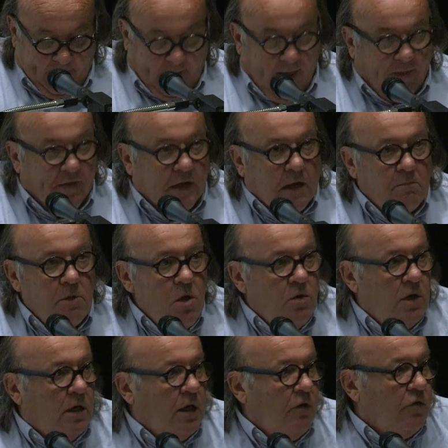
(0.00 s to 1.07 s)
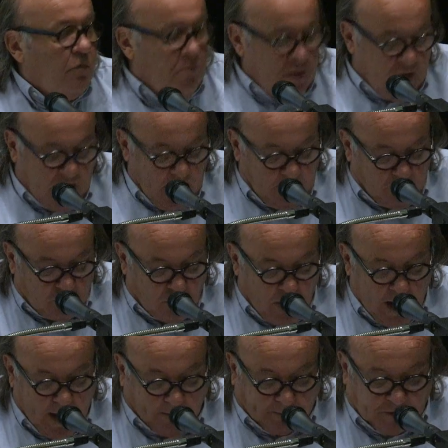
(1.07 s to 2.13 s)
And the communities became
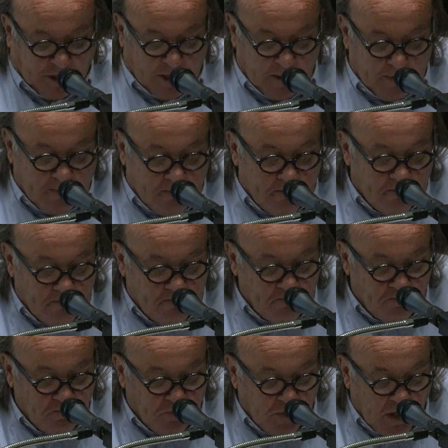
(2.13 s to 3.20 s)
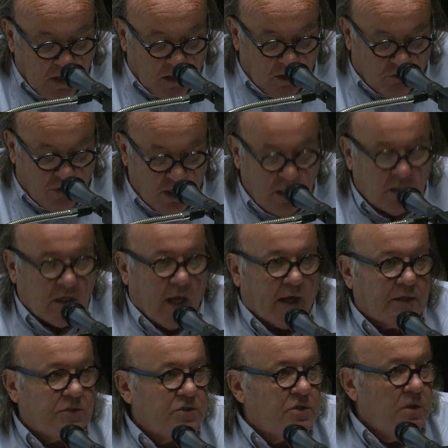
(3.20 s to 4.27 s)
trapped in treaty
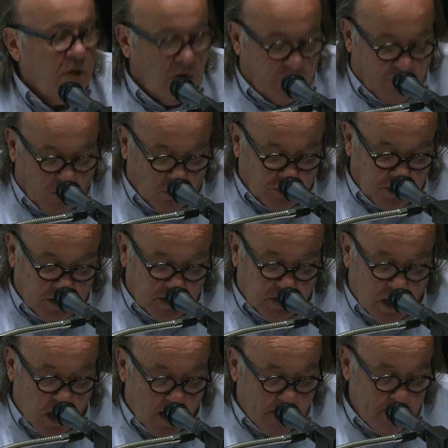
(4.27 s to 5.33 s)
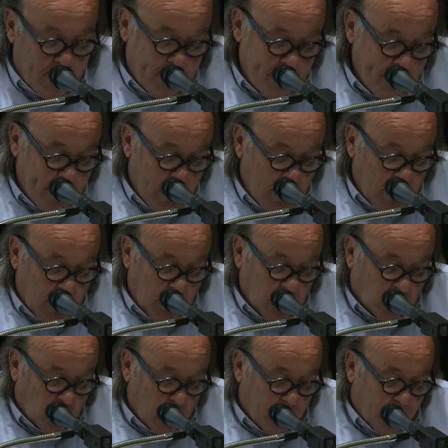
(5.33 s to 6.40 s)
texts, frozen in time,
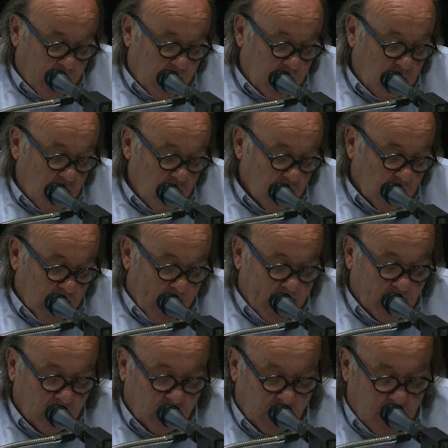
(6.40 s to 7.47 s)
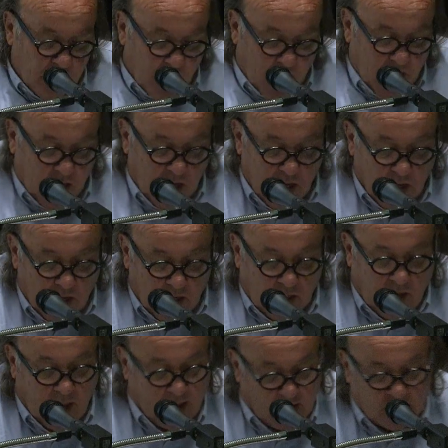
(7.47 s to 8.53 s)
interpreted unilaterally by
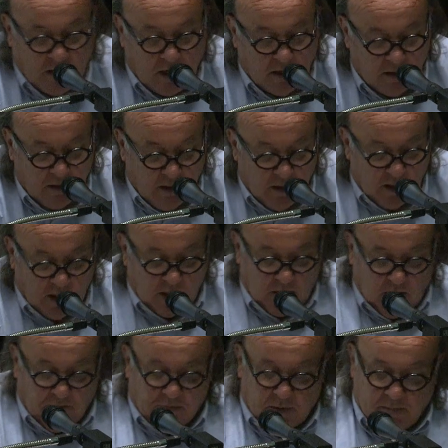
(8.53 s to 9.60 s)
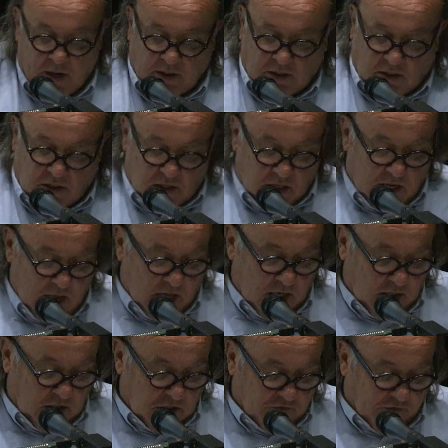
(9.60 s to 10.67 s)
Canada, and implemented in
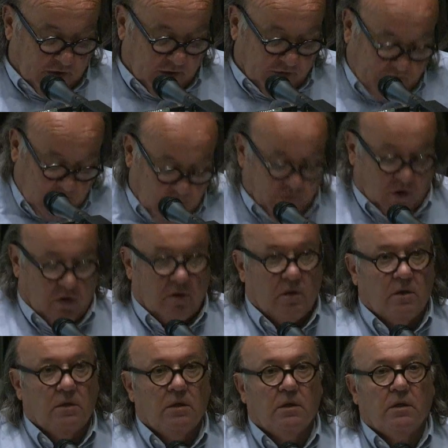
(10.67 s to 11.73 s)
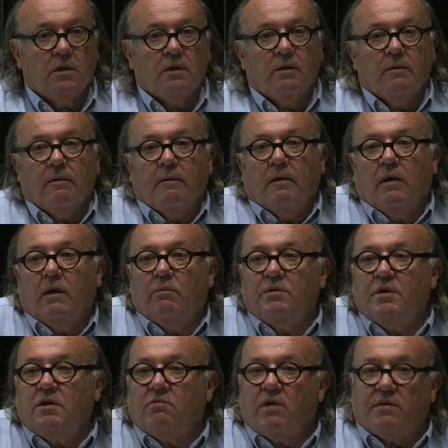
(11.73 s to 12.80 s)
Canada's favor. It was
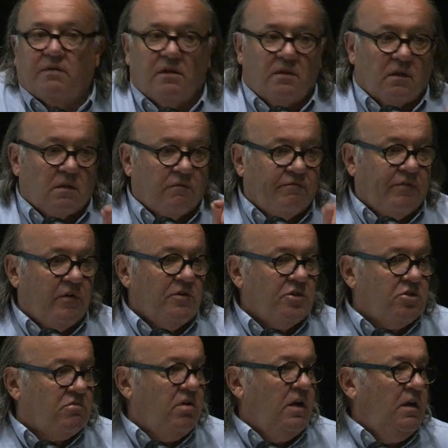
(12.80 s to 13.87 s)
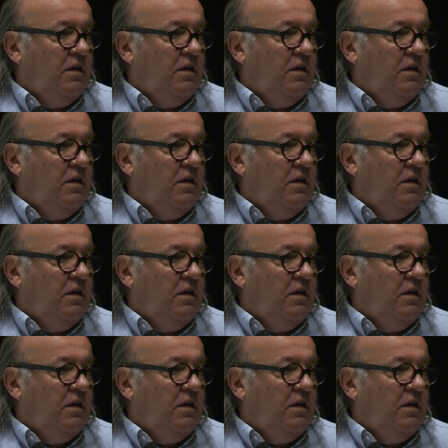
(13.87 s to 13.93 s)
interesting that the first treaty